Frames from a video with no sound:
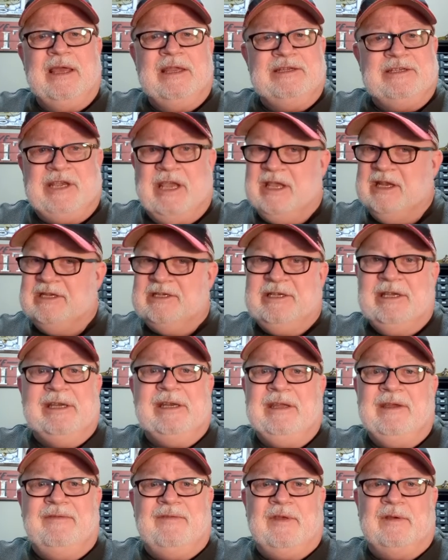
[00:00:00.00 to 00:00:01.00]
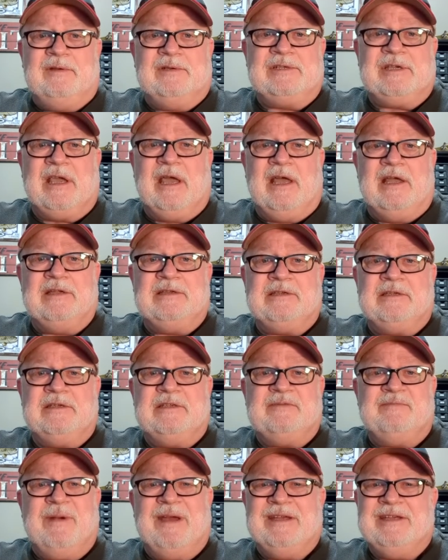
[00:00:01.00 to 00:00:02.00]
Change any of those
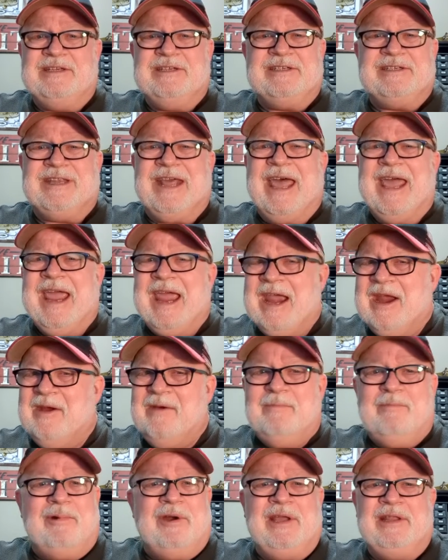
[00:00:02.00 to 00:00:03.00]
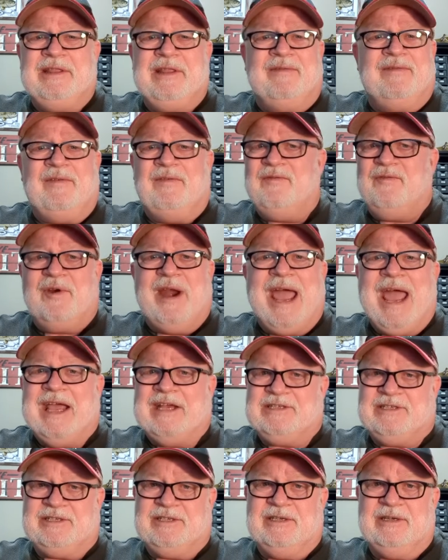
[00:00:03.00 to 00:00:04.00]
constants by just a hairbreadth of a
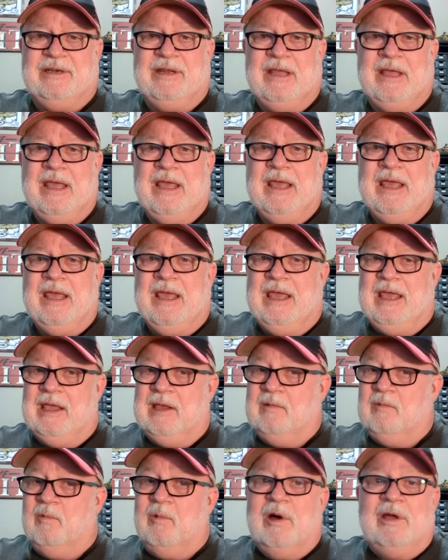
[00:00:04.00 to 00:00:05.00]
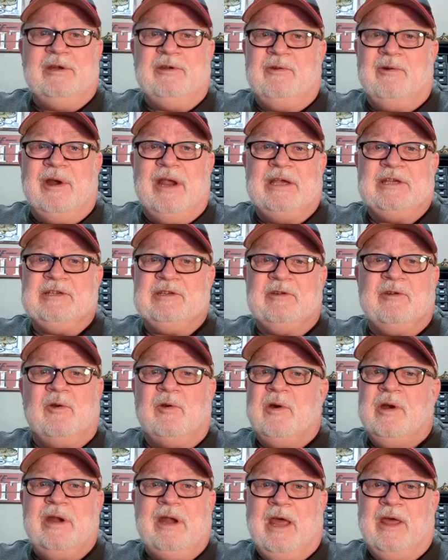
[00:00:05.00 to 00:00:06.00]
fraction in one direction
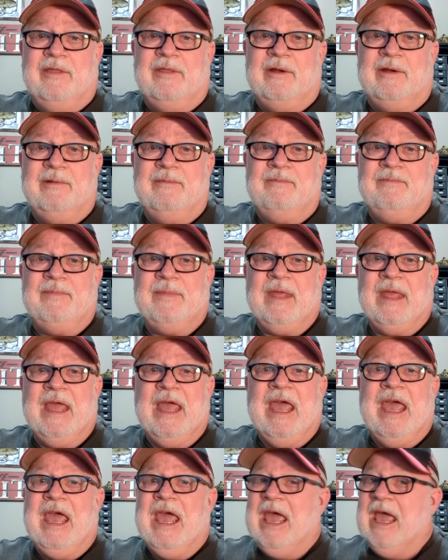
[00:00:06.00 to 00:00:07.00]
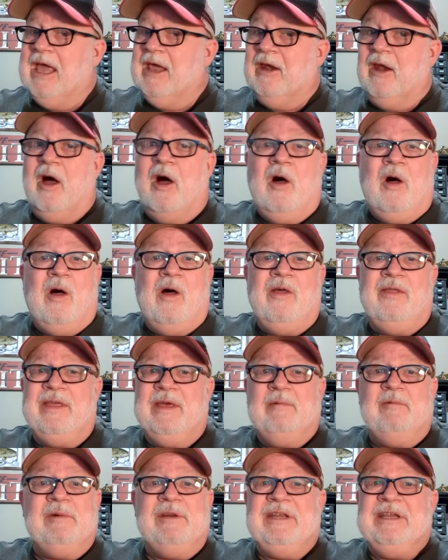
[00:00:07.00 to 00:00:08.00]
or another, and all
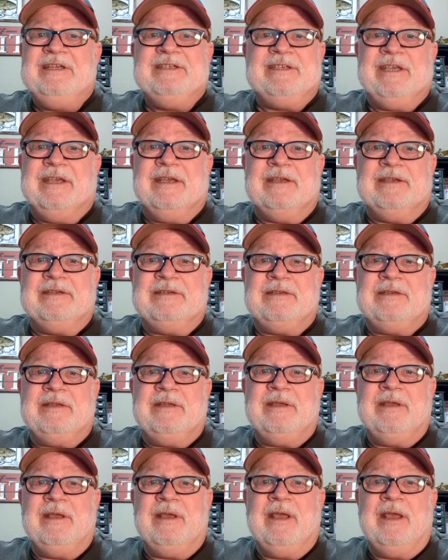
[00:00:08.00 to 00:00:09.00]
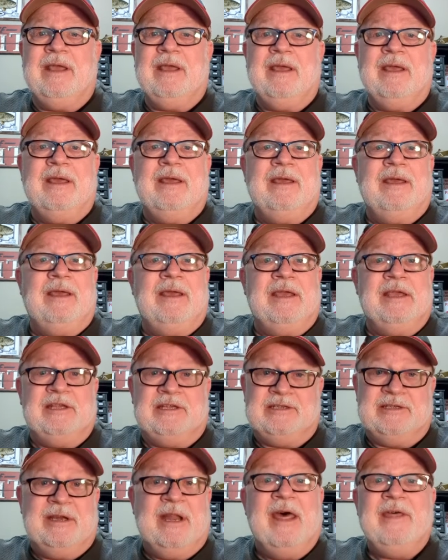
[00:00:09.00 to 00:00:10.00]
that would exist
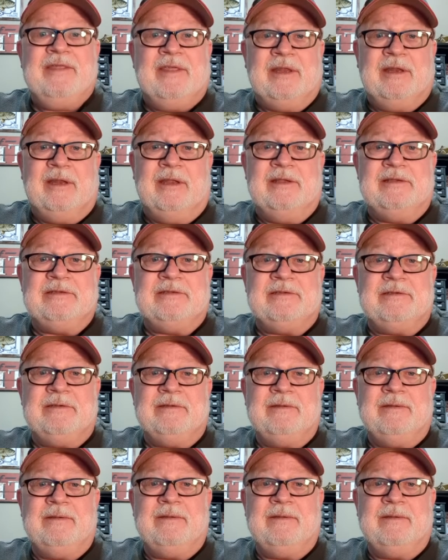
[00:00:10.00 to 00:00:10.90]
is nothingness.